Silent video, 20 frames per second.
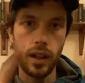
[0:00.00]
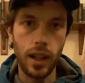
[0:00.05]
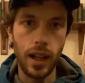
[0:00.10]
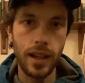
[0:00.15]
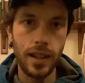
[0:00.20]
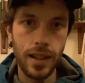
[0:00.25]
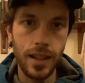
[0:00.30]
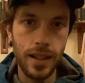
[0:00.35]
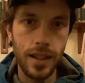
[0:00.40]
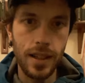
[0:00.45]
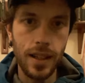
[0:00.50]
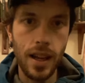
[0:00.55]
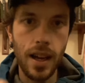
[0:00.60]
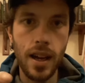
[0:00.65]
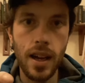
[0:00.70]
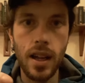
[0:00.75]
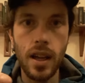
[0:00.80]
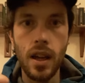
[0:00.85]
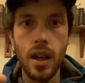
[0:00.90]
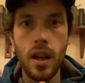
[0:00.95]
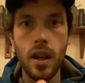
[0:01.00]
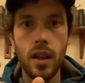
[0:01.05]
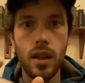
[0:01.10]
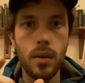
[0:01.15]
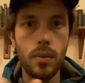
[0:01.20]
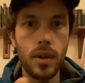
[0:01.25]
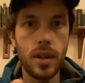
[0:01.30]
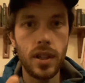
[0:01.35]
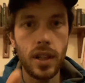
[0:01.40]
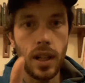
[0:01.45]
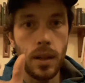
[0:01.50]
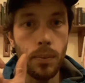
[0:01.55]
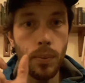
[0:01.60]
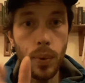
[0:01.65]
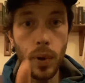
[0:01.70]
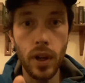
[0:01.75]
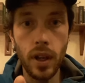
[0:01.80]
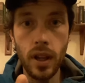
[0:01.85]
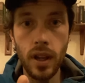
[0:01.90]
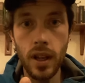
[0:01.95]
landing site. You basically
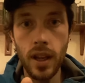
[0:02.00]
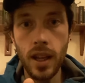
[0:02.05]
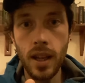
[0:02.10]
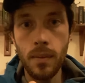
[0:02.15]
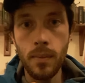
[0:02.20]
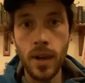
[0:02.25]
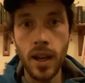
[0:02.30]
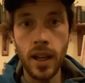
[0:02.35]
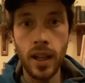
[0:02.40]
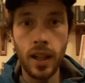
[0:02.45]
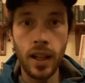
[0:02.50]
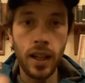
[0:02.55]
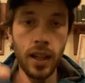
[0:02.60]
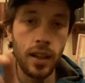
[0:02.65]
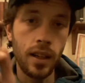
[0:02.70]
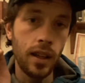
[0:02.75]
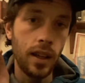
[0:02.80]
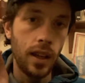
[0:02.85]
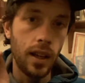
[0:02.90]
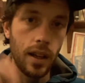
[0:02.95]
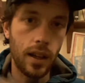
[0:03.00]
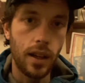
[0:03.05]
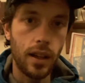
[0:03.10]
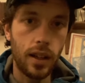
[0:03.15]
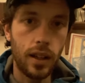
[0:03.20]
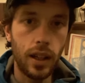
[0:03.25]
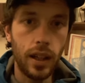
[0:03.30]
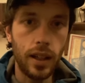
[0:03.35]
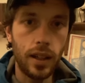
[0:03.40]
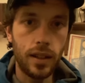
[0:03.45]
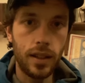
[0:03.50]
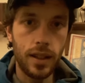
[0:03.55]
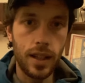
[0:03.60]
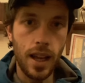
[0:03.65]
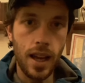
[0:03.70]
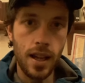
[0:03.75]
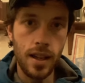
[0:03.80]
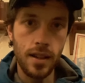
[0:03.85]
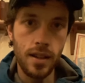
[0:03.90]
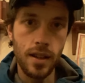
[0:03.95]
put your email in, click
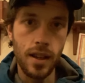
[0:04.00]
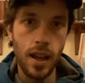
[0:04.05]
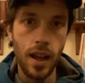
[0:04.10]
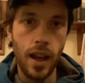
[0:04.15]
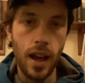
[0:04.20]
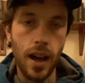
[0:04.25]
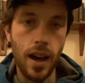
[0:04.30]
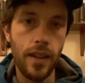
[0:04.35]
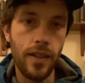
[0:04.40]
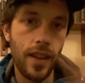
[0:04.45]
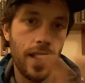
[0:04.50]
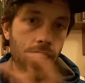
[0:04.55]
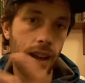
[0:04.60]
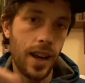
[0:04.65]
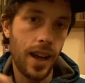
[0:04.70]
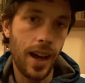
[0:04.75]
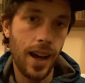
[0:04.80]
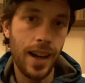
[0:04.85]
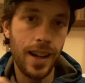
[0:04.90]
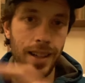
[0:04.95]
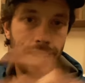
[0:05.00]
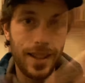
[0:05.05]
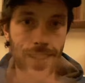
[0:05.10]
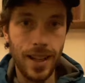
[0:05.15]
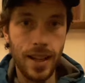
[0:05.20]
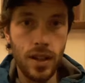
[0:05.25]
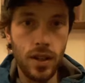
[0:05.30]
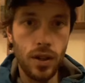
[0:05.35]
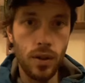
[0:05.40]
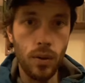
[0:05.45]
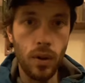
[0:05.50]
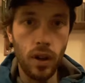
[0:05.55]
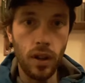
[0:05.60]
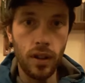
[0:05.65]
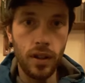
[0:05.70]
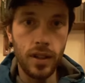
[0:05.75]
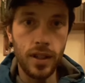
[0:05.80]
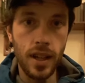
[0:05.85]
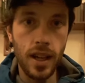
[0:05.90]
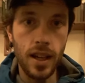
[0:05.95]
send, and then I send you all
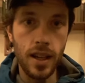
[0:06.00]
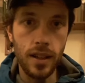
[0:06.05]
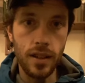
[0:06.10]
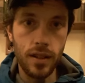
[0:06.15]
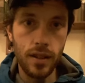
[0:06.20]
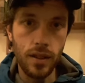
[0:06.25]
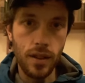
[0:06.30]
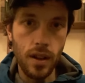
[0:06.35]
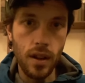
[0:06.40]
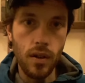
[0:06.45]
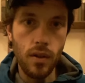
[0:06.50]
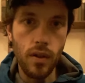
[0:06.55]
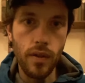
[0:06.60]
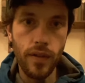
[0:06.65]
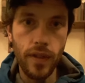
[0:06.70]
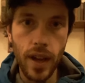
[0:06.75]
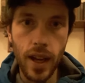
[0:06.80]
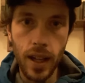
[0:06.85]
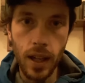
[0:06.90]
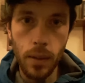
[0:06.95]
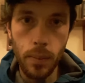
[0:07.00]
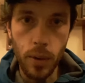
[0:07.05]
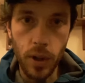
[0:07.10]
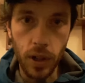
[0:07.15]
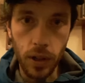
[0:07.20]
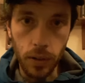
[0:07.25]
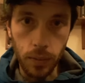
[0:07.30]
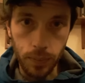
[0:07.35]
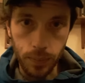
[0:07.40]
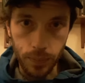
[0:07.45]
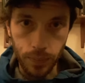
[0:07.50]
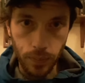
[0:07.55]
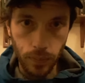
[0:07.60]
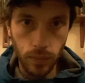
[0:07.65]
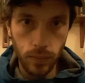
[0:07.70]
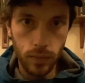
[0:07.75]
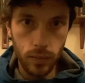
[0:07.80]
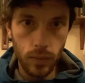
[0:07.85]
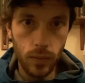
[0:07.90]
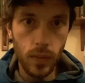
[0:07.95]
the dates that are available,
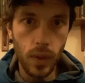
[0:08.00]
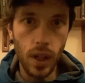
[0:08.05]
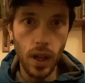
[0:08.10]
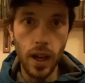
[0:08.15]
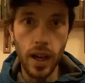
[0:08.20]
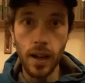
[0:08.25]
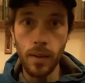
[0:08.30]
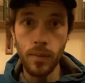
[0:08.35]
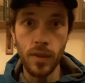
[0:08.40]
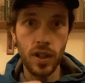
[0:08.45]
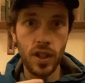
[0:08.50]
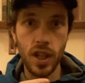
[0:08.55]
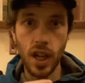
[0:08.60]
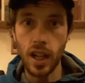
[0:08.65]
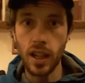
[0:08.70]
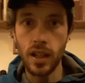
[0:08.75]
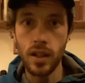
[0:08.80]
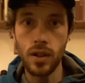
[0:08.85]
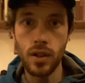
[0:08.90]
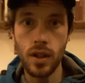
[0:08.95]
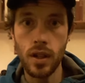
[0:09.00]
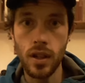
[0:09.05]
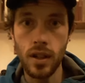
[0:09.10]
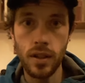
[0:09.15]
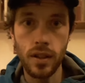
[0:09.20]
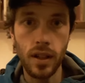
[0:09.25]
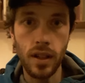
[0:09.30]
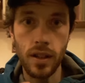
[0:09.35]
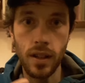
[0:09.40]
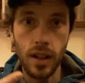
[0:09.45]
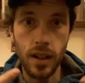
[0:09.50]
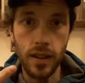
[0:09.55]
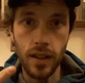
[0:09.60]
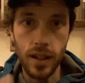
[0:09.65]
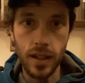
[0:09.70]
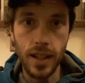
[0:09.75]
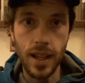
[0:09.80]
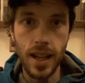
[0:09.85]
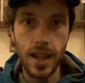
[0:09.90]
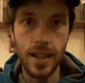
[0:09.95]
the challenges and
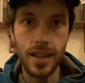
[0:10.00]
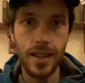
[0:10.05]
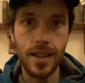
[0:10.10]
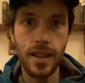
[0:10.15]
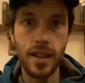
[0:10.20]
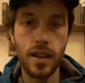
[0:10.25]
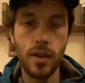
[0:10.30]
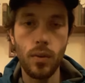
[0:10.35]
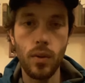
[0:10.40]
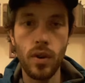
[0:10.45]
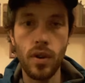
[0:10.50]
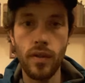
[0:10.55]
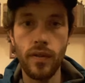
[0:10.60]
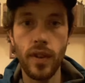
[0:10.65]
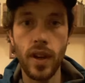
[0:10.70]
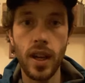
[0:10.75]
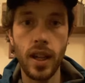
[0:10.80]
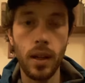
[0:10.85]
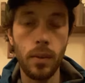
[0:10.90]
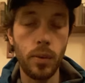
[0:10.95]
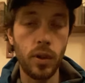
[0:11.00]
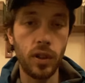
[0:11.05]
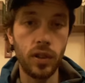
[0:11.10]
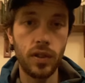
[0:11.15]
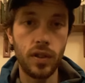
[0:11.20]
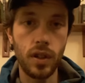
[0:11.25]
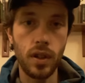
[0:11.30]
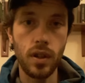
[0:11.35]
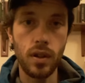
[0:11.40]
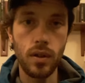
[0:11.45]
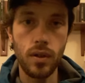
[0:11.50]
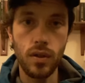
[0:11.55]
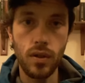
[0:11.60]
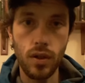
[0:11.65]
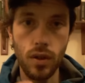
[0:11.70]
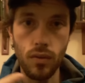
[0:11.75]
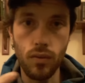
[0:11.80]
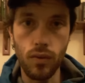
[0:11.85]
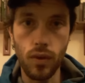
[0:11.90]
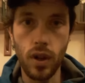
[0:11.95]
the dates that were available
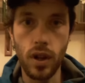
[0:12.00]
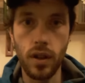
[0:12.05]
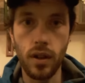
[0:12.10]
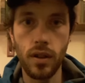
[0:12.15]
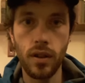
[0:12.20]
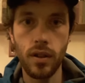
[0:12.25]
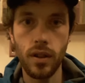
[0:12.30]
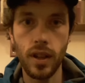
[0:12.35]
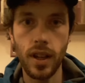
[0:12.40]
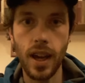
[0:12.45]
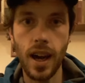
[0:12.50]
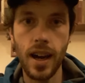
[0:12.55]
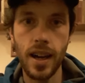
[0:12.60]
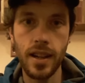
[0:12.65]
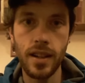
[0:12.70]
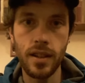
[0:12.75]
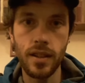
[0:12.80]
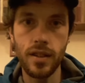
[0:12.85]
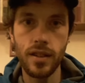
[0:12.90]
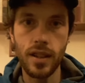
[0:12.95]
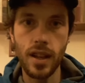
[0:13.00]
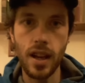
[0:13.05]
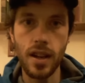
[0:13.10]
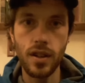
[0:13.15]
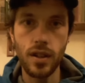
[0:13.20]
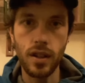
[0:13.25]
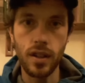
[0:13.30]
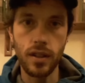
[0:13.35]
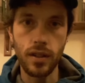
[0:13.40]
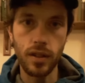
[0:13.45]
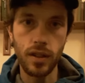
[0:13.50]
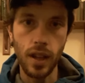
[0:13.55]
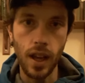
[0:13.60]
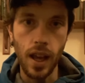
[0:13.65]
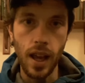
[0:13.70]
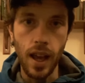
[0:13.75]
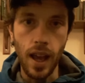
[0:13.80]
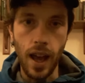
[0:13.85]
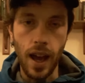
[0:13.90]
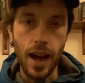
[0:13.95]
to run guided sessions.
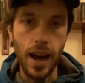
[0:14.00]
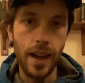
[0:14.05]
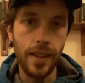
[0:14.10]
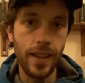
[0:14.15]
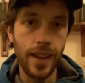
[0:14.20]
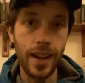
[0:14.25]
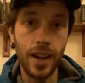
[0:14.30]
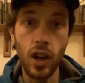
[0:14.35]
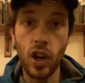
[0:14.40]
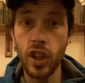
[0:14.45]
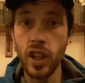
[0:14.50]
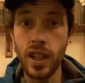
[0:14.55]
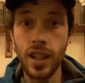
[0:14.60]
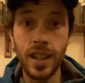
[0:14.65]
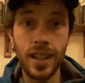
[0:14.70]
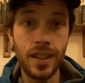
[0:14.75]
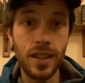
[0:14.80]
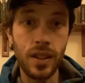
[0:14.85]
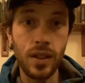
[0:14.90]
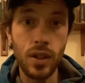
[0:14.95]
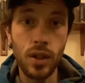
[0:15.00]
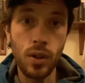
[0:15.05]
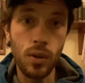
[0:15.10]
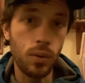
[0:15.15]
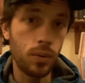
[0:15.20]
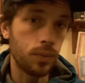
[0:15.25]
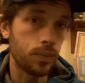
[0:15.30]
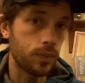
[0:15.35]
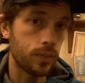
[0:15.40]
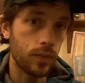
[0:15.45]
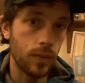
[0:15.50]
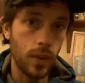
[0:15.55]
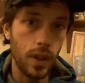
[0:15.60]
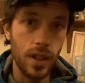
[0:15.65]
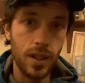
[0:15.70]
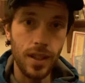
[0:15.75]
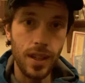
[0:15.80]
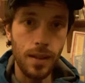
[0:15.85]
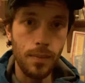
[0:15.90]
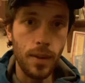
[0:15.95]
And then all you need to do
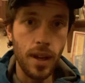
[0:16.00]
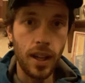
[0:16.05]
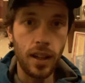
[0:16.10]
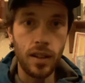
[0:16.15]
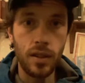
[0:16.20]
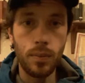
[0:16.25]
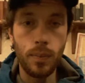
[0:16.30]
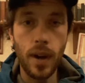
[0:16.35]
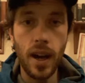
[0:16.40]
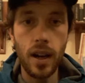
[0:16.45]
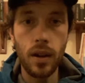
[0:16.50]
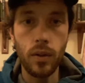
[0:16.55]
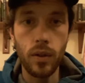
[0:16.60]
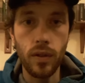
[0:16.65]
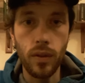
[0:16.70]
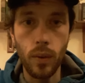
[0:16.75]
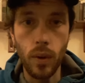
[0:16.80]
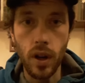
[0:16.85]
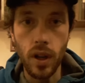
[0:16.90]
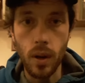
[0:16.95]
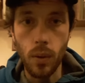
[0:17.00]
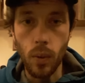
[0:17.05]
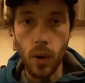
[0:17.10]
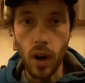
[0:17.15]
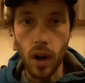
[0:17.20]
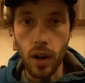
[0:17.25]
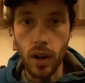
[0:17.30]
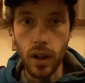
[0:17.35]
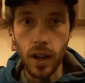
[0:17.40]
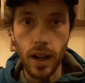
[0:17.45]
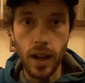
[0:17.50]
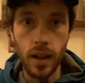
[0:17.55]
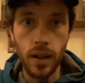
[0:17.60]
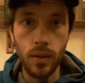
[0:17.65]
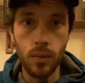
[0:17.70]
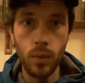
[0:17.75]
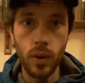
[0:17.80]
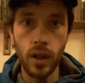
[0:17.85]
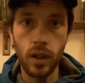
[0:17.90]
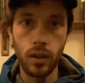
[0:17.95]
is email us back with what you want,
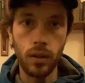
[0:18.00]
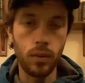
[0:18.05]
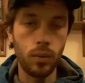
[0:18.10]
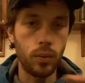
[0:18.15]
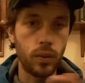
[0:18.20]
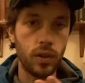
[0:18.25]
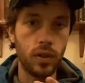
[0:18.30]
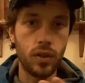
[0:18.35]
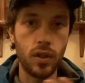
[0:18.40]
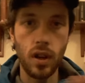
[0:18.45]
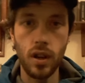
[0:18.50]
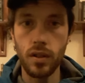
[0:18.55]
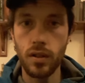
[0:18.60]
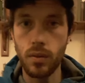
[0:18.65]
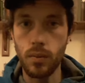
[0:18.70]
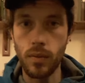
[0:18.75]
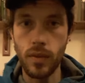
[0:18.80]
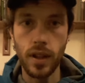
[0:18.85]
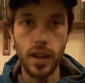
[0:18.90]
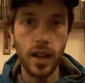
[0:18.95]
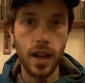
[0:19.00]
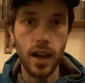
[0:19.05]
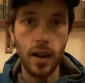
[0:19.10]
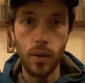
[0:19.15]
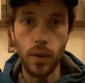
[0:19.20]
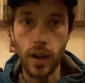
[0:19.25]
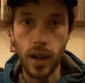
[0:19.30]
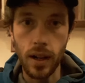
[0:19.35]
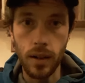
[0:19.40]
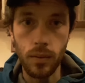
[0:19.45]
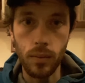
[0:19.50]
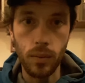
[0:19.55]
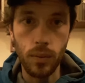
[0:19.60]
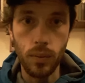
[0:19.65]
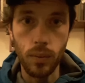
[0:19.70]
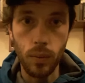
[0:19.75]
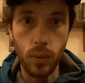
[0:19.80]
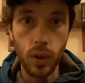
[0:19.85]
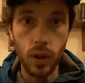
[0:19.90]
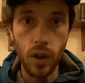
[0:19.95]
and we'll sort something out and
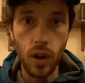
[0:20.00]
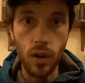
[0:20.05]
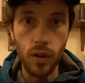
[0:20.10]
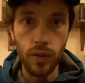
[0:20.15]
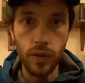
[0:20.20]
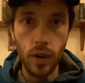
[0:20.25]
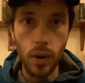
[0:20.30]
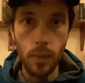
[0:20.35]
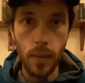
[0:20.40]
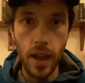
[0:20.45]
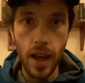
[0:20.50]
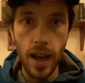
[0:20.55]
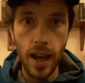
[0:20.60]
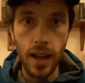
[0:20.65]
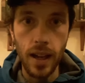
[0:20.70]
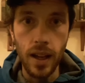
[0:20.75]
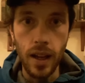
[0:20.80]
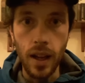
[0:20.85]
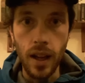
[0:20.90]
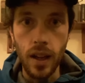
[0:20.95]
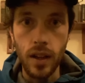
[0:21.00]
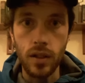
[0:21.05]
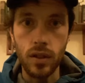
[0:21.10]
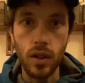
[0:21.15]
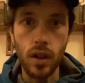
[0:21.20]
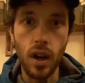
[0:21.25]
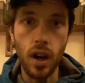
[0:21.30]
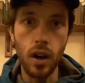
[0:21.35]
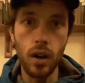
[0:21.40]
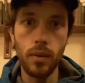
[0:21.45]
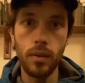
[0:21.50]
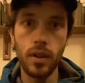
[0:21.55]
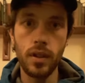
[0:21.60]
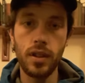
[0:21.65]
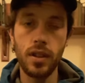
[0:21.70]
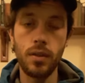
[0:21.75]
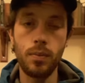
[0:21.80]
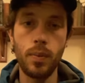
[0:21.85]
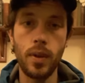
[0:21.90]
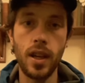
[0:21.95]
we'll go from there. So I hope
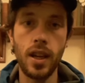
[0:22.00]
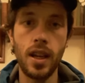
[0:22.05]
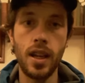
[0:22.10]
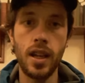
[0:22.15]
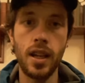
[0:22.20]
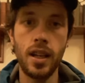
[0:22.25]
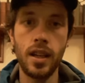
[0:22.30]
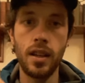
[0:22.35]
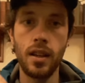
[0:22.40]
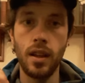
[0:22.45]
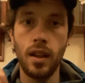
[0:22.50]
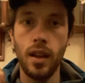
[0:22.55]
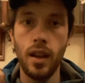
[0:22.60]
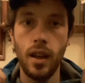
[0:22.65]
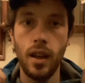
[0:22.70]
this has been